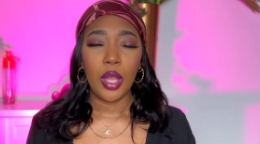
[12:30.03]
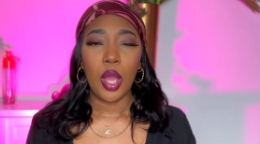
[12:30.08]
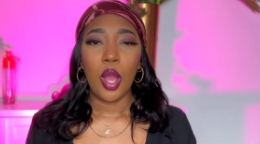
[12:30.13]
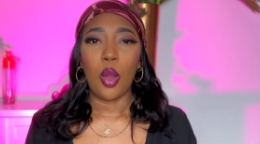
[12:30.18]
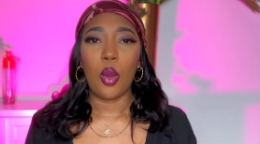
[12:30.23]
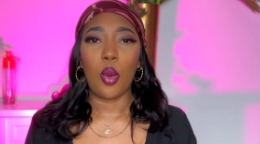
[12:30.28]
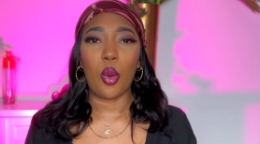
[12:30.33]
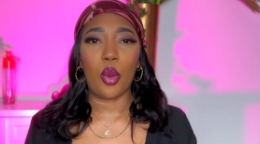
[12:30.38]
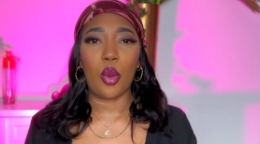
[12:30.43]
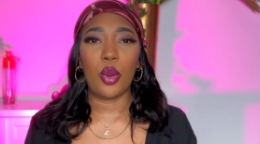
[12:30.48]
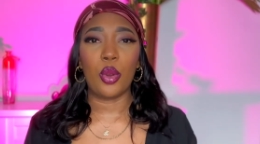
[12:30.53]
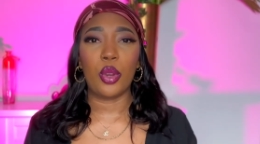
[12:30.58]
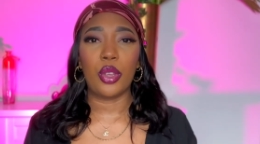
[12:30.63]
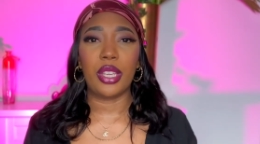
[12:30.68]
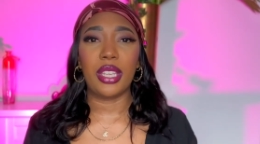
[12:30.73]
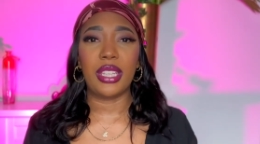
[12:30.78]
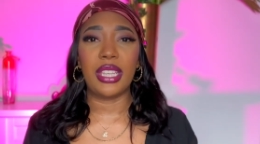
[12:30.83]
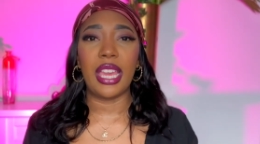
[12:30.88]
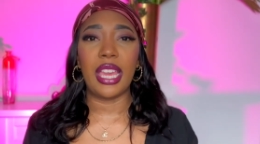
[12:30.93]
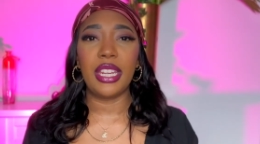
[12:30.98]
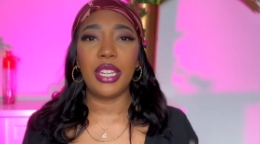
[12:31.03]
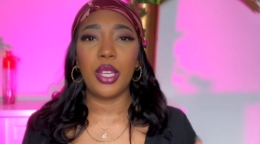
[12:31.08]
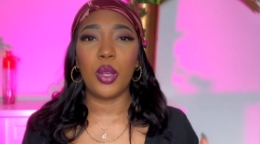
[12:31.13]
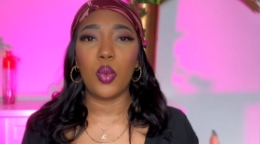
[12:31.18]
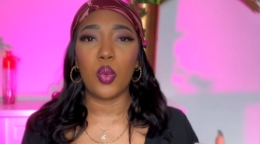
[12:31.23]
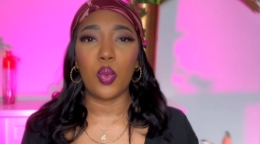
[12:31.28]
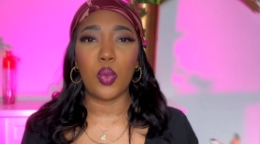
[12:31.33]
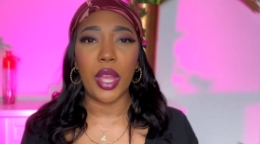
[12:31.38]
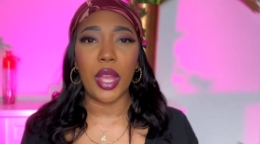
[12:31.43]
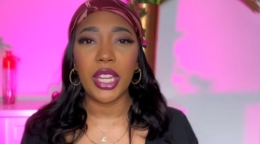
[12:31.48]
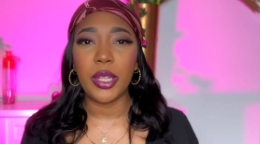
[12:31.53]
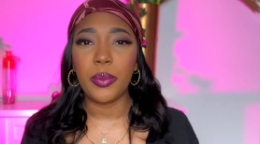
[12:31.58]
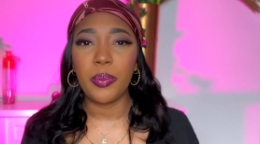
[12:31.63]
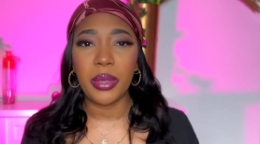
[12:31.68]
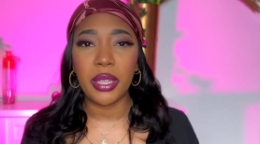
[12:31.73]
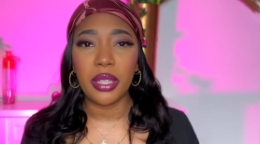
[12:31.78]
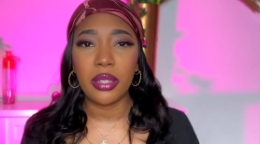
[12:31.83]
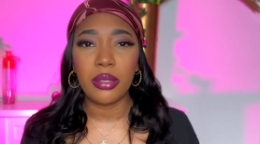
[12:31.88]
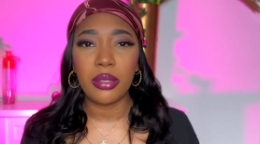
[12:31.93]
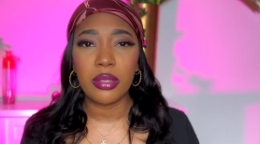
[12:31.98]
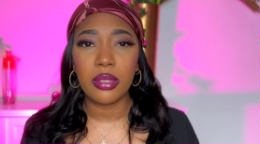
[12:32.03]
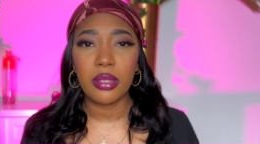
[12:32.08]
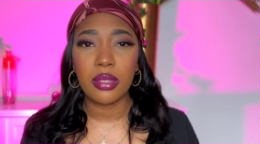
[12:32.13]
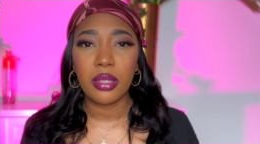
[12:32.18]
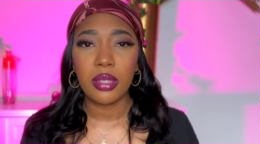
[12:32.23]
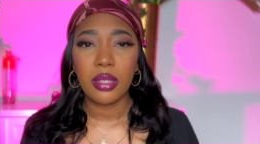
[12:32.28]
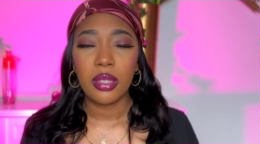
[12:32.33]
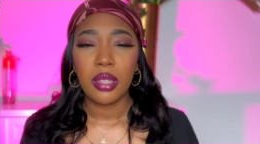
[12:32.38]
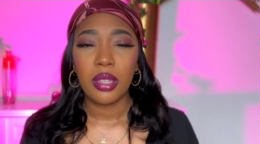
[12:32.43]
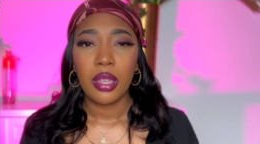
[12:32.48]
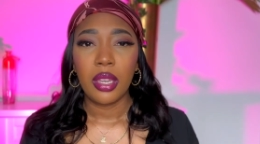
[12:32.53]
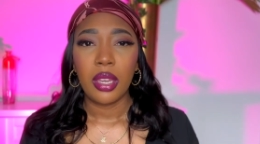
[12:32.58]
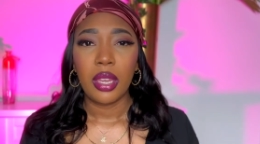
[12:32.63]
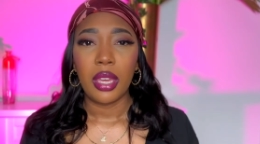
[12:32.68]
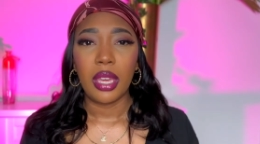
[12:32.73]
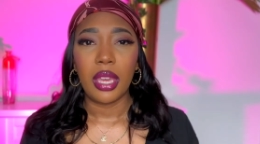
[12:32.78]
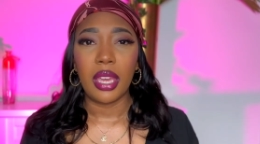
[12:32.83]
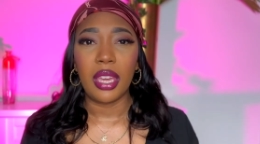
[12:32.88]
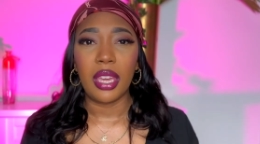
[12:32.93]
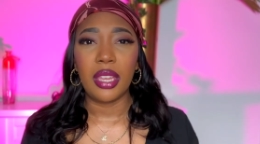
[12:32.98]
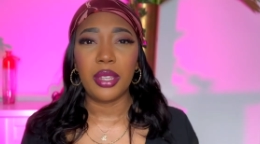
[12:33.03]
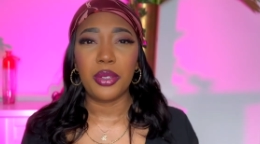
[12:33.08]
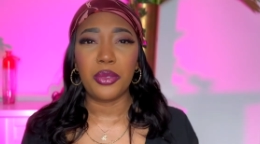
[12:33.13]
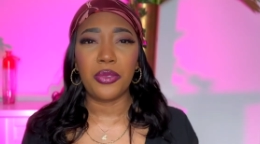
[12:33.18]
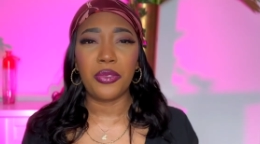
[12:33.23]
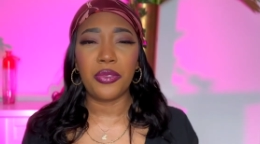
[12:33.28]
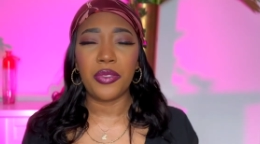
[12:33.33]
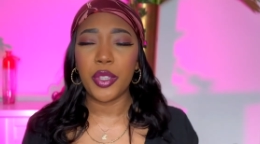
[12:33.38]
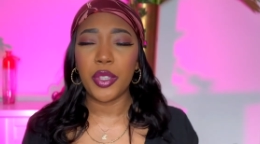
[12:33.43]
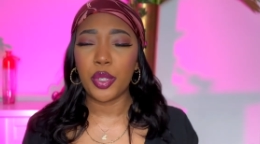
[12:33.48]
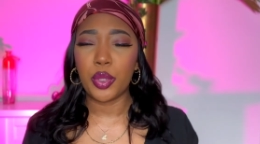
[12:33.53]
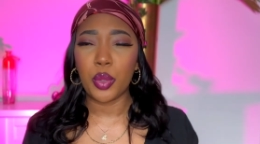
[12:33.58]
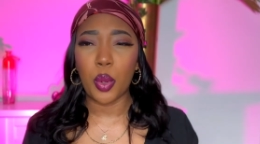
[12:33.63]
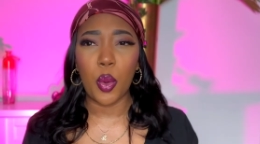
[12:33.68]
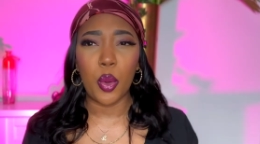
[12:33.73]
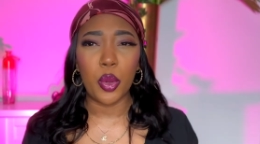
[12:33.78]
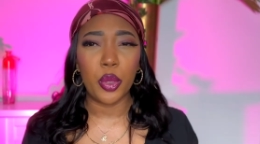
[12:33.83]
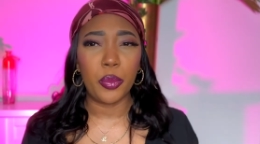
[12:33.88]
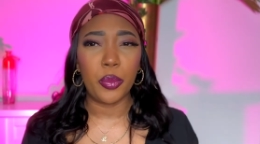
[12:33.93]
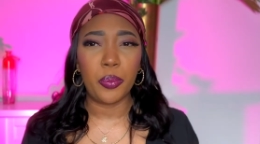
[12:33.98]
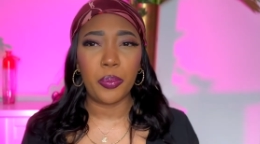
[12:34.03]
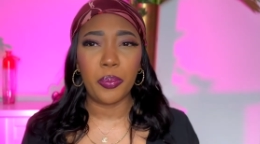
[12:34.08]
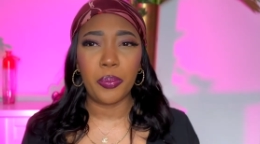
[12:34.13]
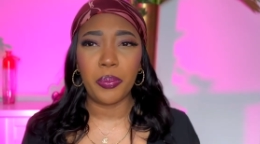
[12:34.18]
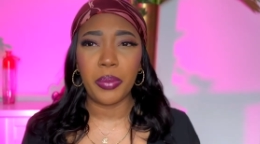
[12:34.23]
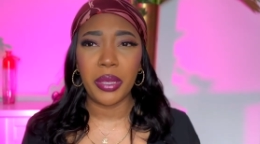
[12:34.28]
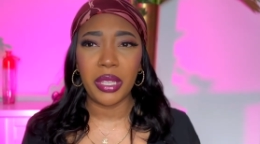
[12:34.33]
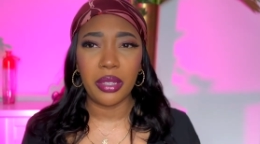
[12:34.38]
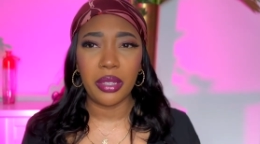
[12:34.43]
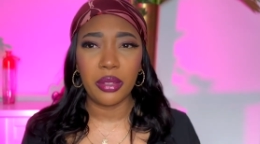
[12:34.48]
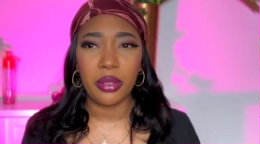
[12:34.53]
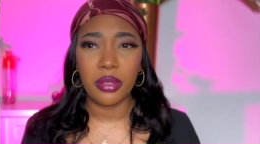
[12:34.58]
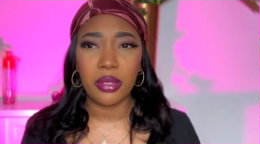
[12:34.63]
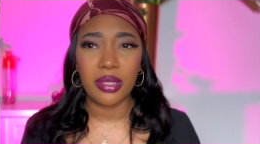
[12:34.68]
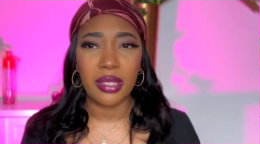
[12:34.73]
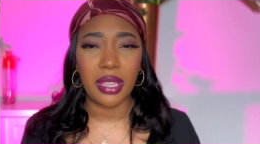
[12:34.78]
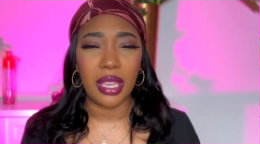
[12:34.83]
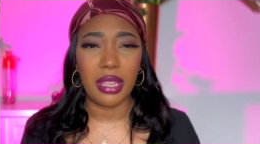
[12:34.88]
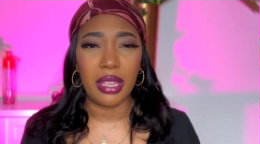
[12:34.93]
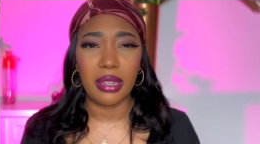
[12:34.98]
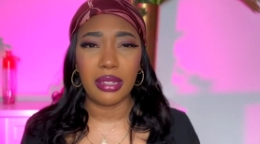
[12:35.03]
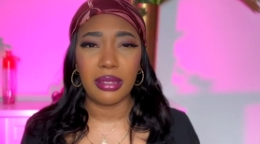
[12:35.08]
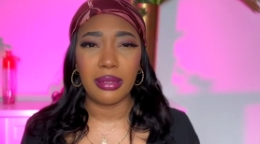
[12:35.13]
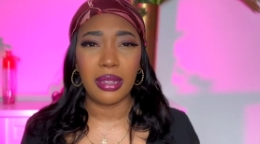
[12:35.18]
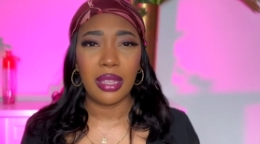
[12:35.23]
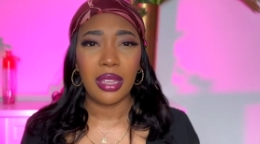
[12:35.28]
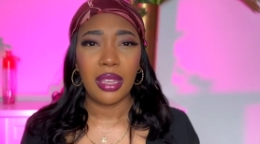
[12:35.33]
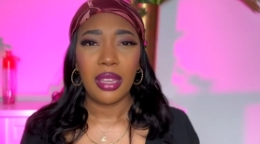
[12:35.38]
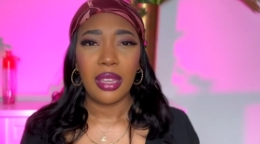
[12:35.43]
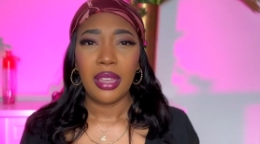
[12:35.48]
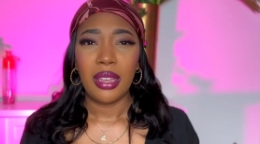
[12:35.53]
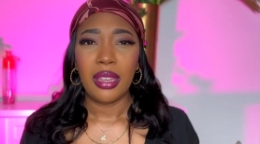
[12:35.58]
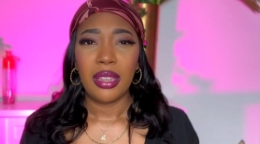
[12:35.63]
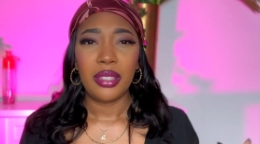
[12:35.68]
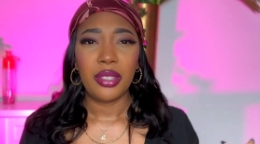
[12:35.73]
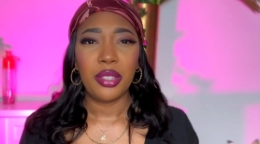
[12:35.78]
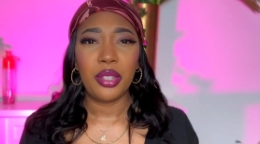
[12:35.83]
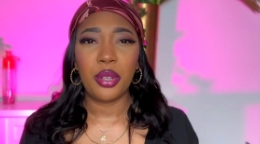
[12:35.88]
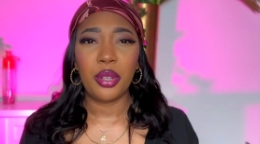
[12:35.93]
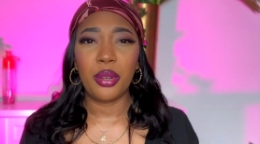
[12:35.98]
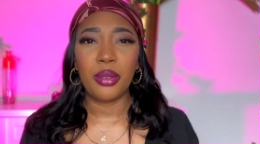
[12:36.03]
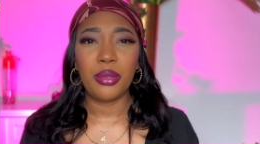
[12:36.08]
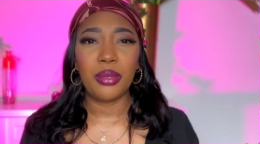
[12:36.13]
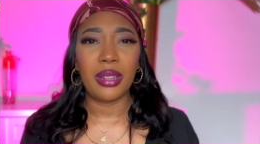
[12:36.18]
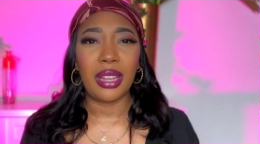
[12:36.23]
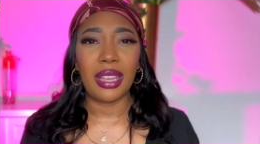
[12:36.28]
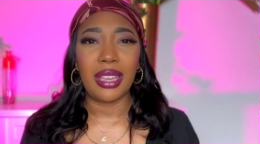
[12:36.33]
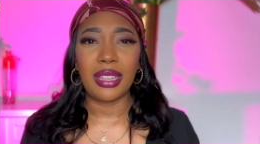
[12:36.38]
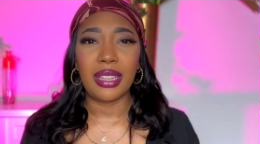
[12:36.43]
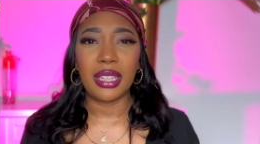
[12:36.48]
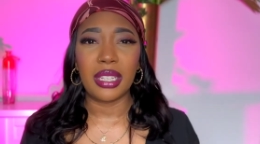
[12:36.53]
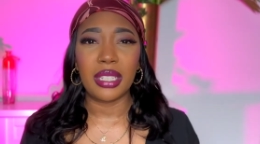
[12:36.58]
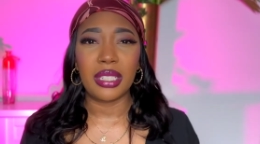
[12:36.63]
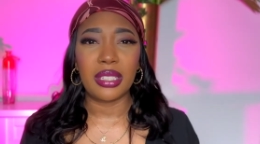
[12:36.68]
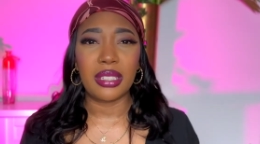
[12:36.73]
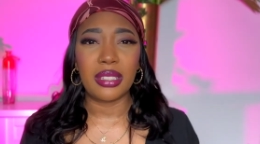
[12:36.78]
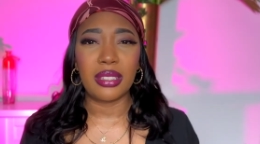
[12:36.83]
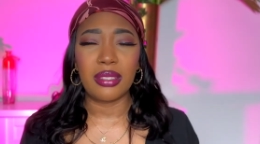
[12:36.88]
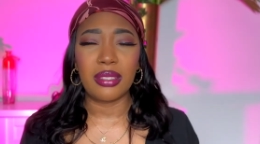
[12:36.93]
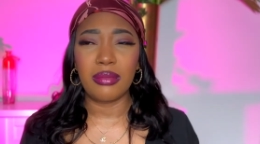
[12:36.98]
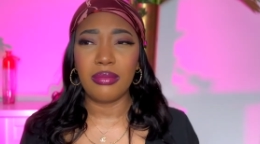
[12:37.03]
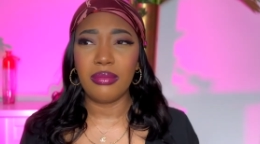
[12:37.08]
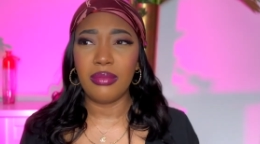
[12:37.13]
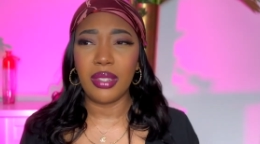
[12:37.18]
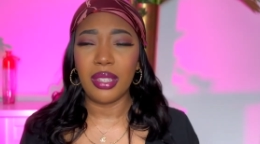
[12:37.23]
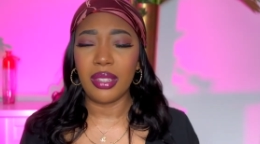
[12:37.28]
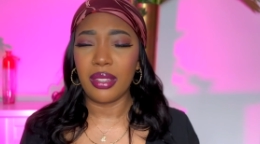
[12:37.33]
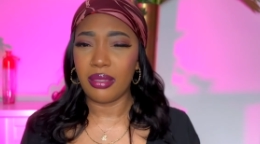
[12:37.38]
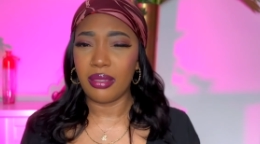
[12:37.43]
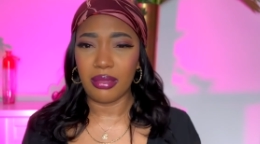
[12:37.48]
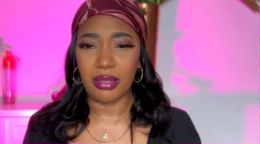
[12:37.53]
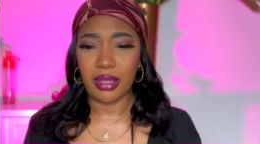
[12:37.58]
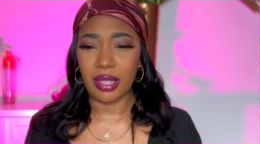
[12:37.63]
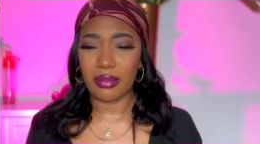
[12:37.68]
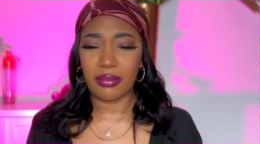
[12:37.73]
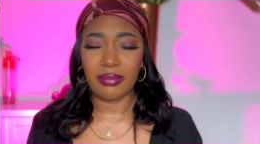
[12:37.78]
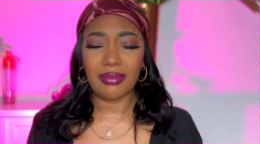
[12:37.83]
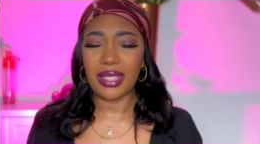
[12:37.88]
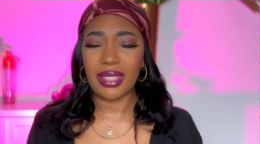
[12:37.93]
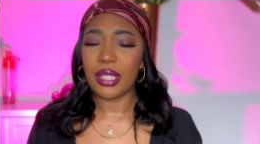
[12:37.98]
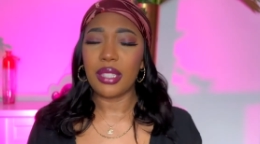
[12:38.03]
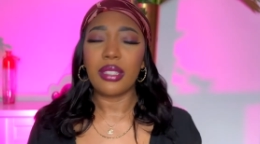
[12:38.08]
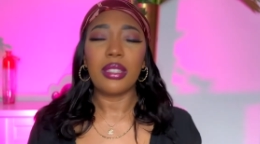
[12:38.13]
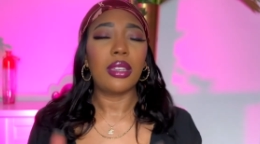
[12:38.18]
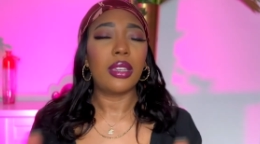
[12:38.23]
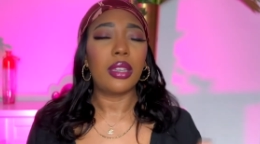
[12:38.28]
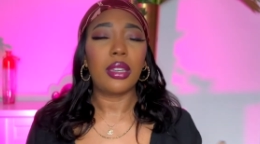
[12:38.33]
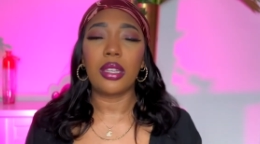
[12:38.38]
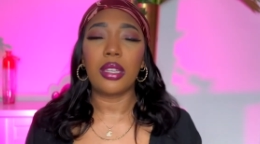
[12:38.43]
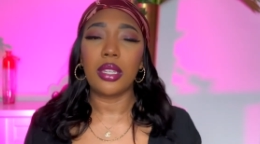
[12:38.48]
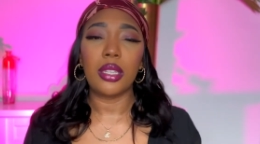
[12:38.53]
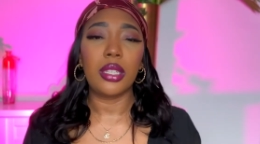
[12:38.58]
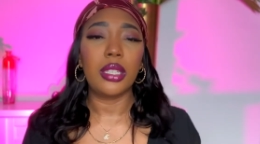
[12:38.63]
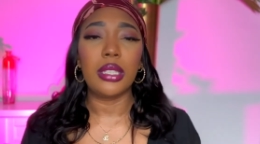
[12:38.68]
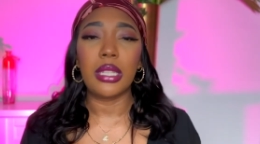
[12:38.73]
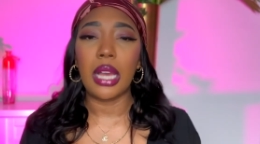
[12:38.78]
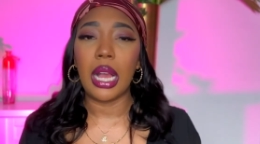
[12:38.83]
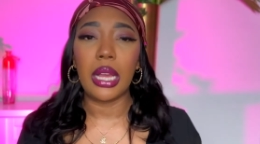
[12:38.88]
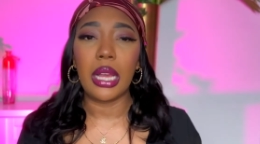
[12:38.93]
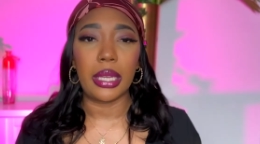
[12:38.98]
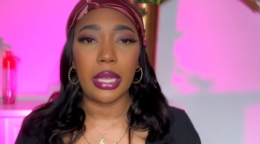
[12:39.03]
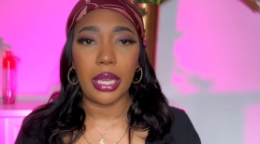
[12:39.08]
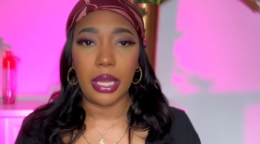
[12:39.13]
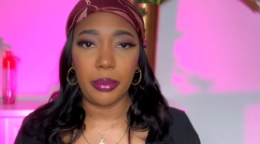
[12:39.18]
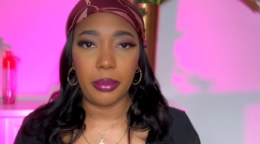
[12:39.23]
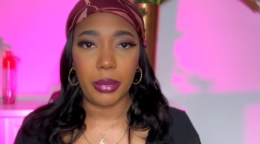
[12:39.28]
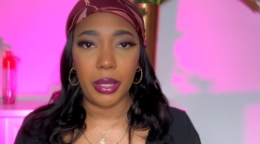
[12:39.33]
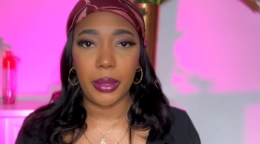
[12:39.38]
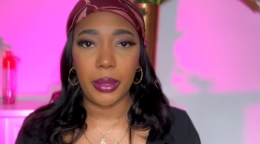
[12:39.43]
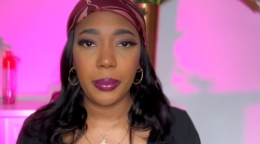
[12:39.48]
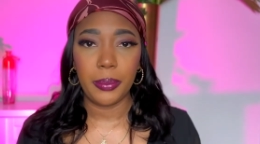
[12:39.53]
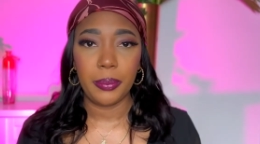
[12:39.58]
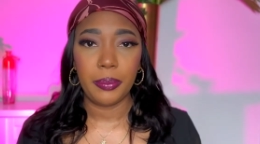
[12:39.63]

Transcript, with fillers: Or gaining weight pills and fish oil pills and you know like that y'all get me